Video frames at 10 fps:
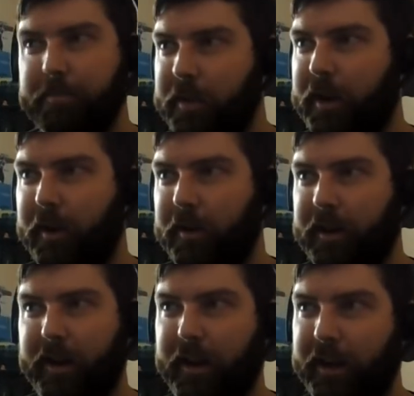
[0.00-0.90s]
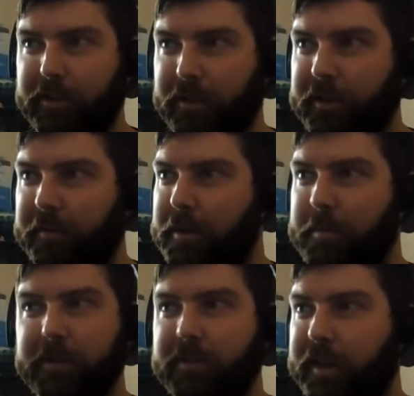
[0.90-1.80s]
you know and, and i joined a few
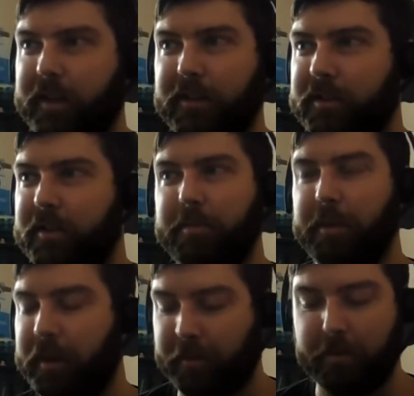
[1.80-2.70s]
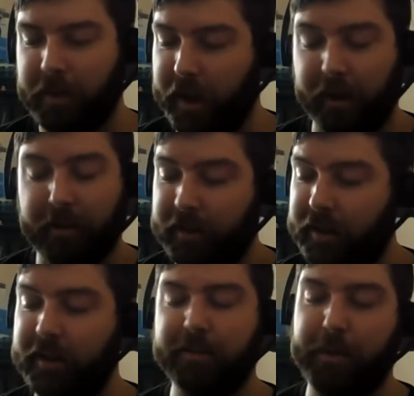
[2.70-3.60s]
months later too but if it yeah
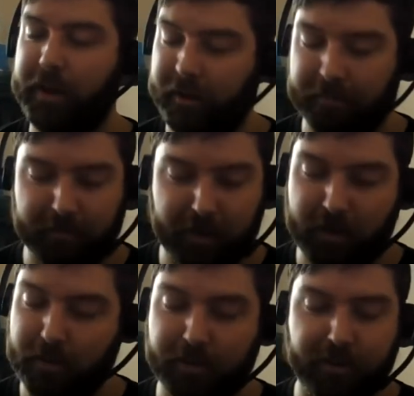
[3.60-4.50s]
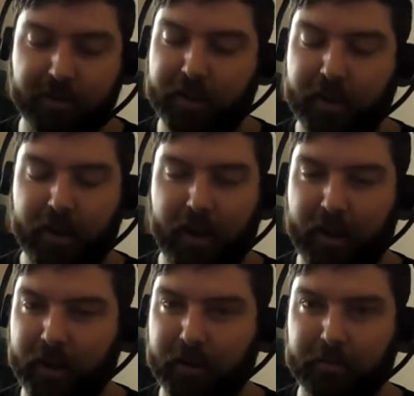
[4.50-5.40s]
he's been a huge
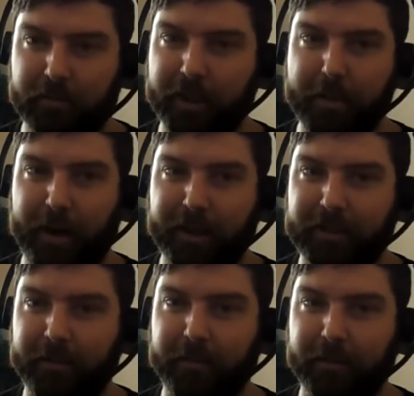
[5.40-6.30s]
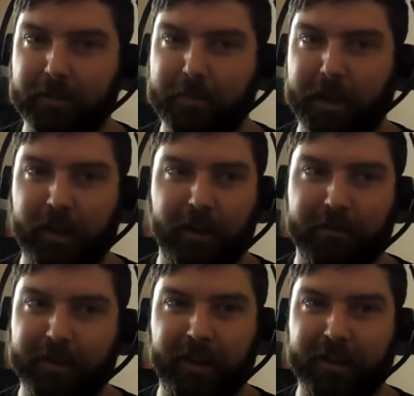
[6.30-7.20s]
uh, really positive influence in my life
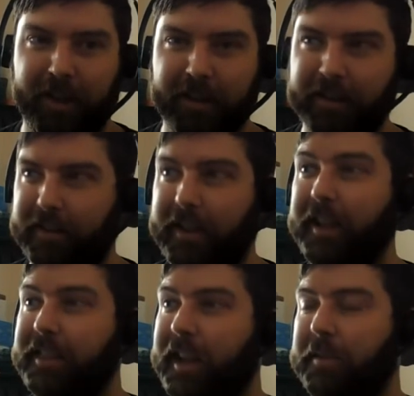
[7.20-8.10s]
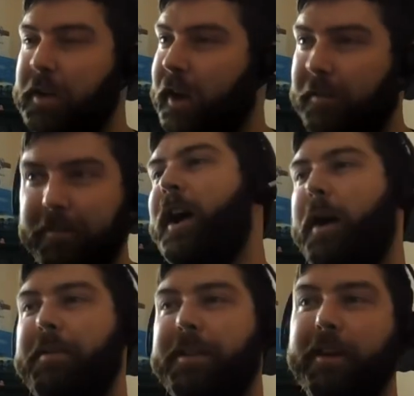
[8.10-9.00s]
and I, I can't thank him enough
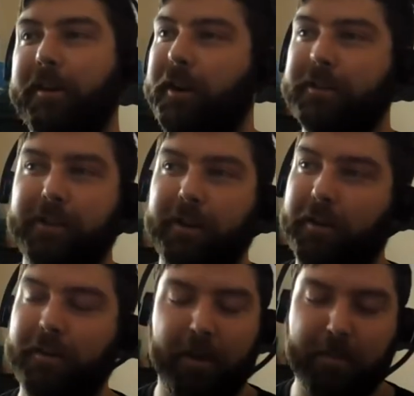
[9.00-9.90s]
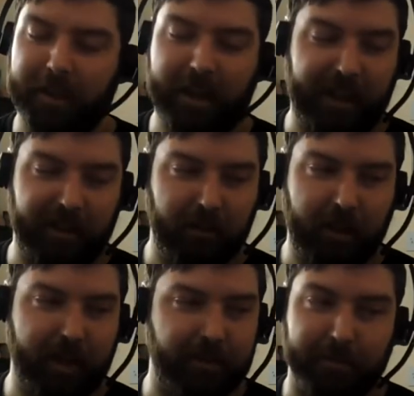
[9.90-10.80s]
i mean there are also i mean yeah there are
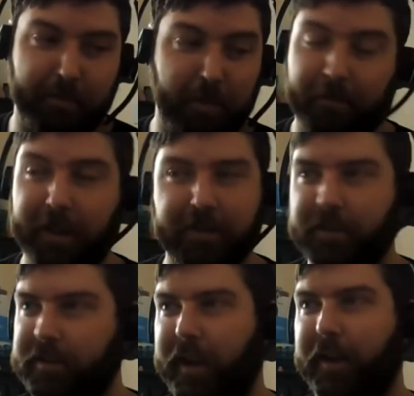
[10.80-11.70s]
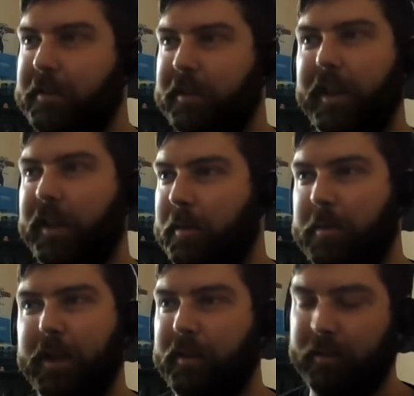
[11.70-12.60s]
lots of professors i have to thank i
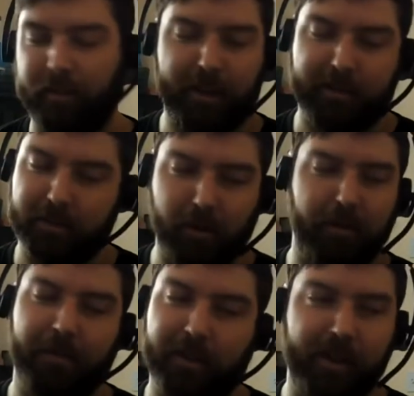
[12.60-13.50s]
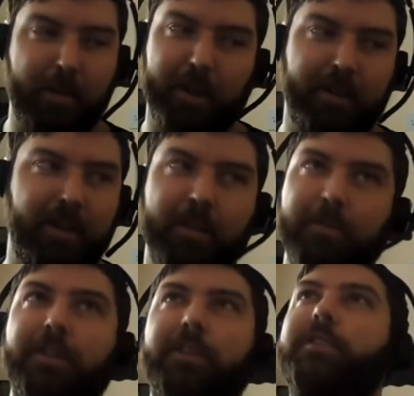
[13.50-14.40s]
mean les norford at mit
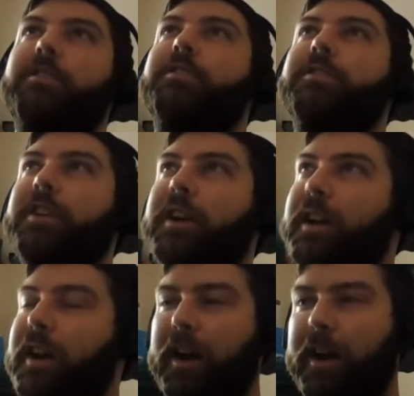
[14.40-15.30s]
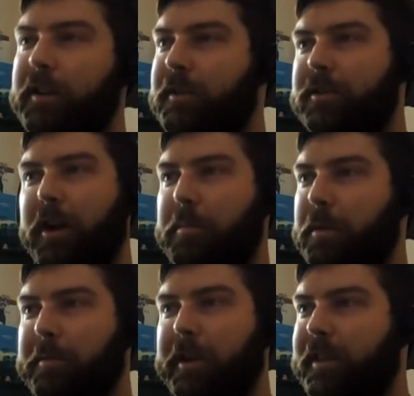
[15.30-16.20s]
was a huge uh, huge help
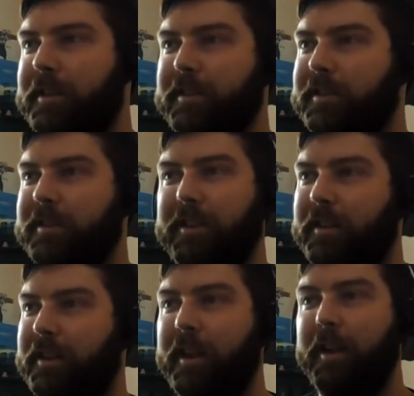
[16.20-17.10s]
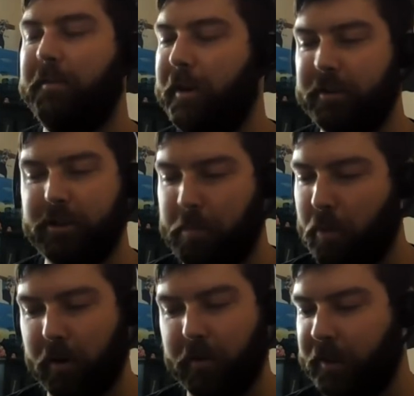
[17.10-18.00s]
with my thesis and very
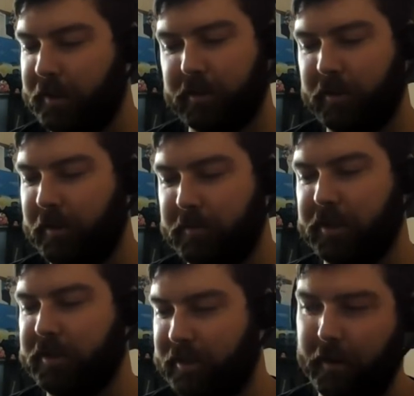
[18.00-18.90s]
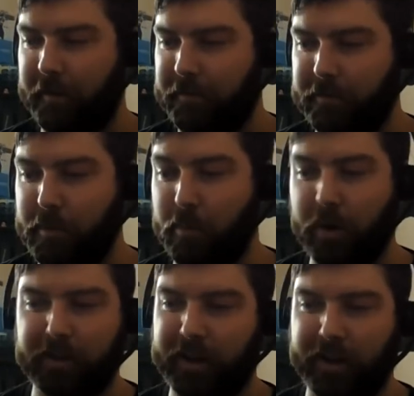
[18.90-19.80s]
supportive also of just of the
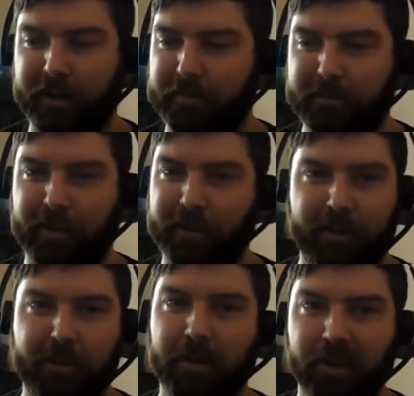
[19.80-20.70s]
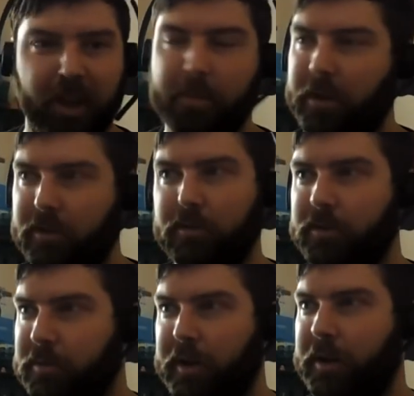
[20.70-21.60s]
work that I started to do on Ladybug
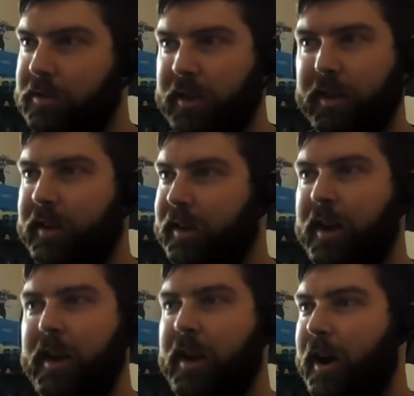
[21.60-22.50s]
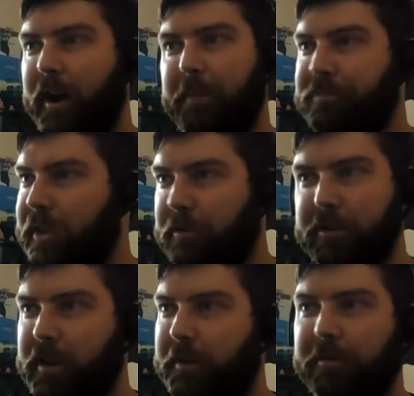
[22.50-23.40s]
tools when I was there. Um,
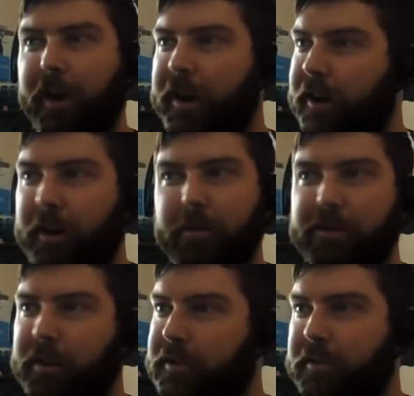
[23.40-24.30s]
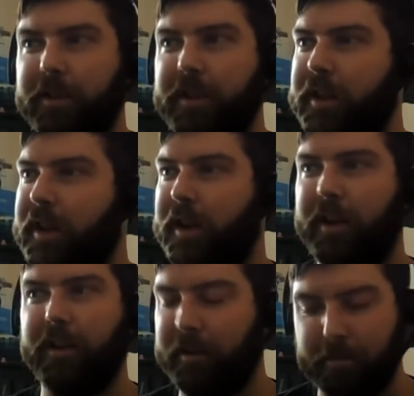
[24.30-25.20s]
Christoph Reinhart was also really
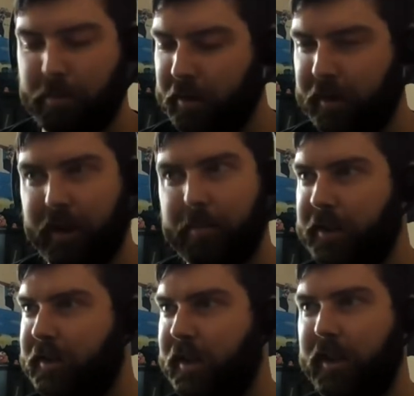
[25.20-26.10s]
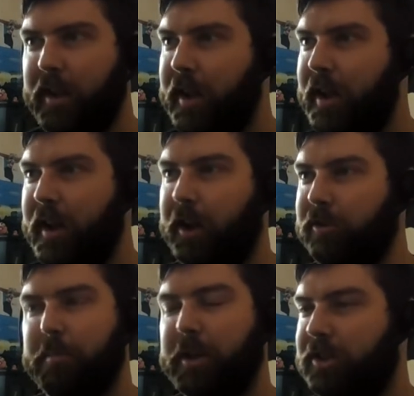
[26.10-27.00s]
uh, important at MIT.
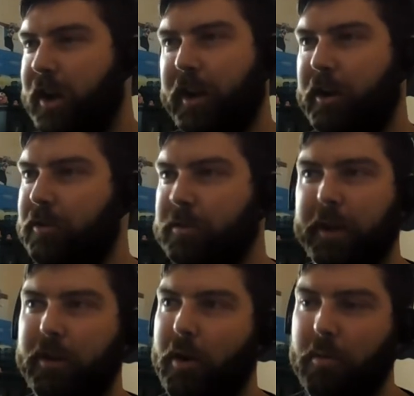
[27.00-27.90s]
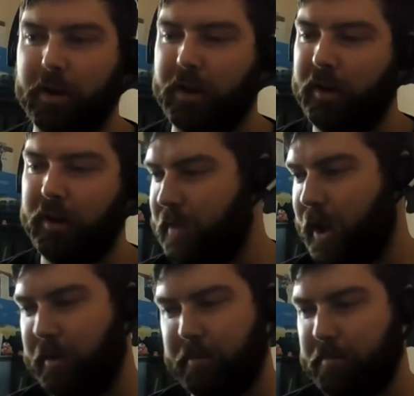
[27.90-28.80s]
Andra Menchaca is my coworker
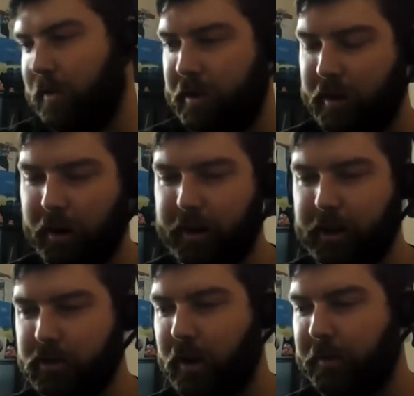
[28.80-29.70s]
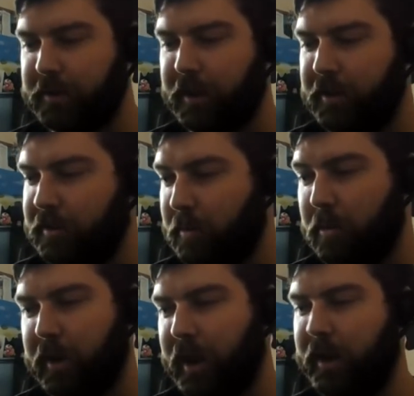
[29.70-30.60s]
at the architecture office that I used to
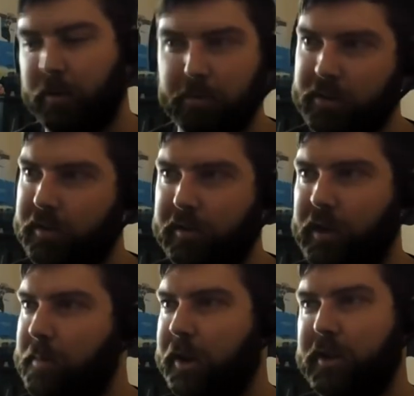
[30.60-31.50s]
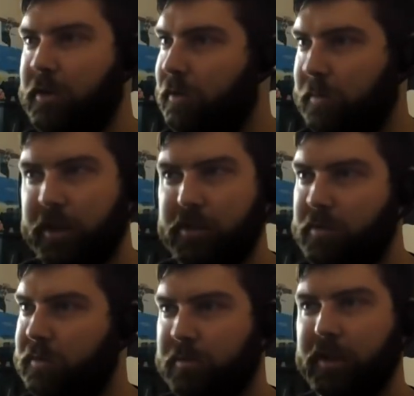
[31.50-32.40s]
work at and was also at MIT with me. She
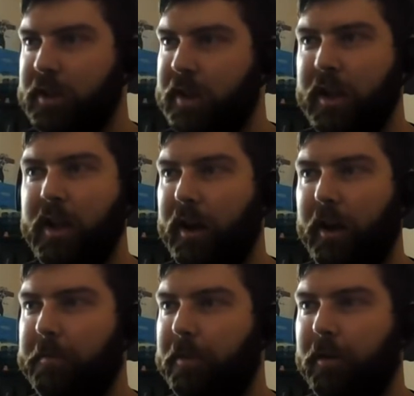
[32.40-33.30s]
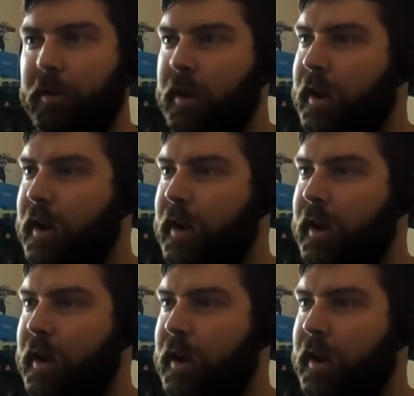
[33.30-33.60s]
was really helpful.